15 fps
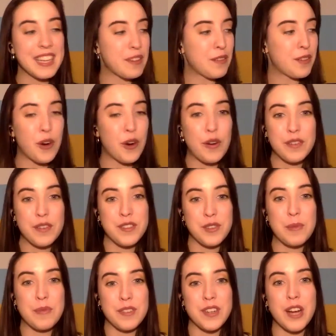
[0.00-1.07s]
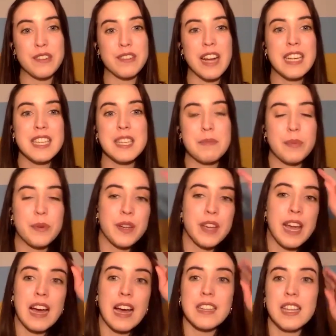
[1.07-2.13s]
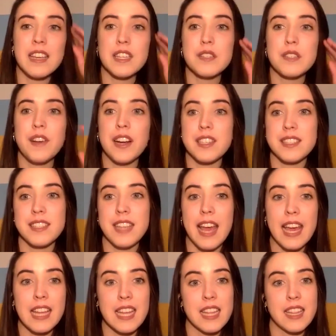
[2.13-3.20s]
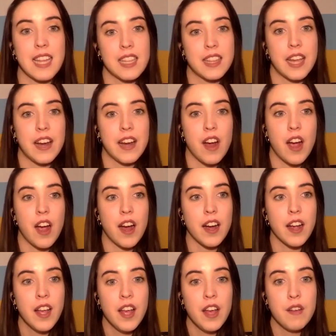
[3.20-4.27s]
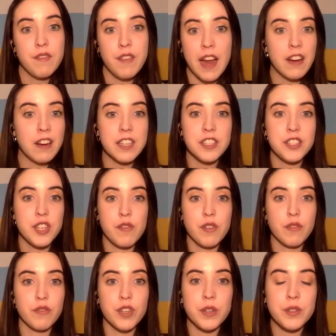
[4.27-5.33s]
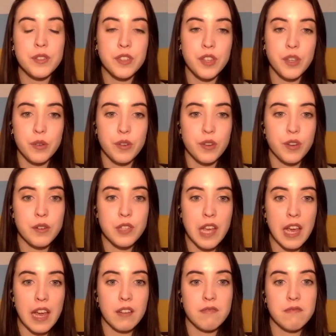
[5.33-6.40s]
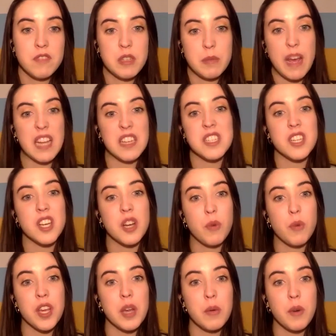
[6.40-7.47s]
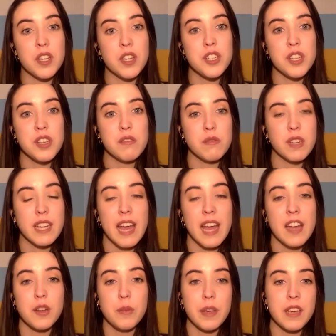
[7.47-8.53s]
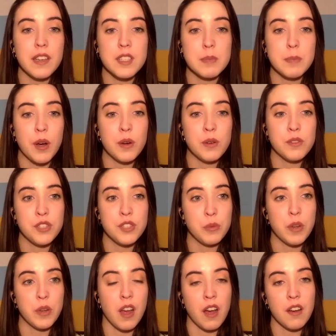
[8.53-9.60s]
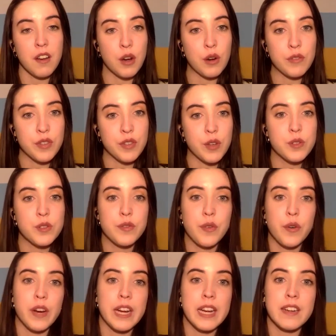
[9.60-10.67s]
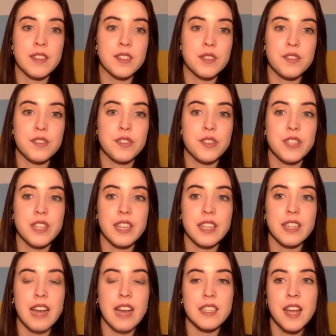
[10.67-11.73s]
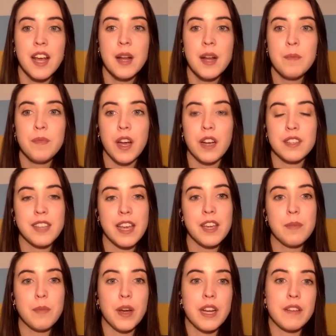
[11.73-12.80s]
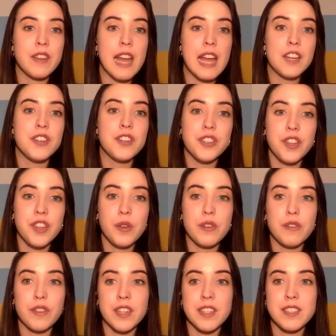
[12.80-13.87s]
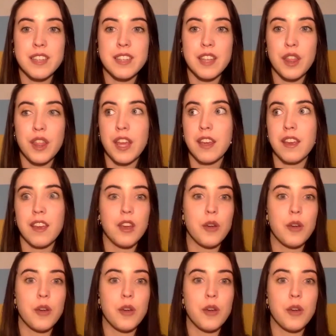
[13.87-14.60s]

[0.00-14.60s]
So, you've covered some of it already. But yeah, I think it's fair to say then that there are various different routes that you can go down depending on what you want to do, and again, you'll be exposed to a lot over those 4 years of studying. That I'd say you might even enter the university thinking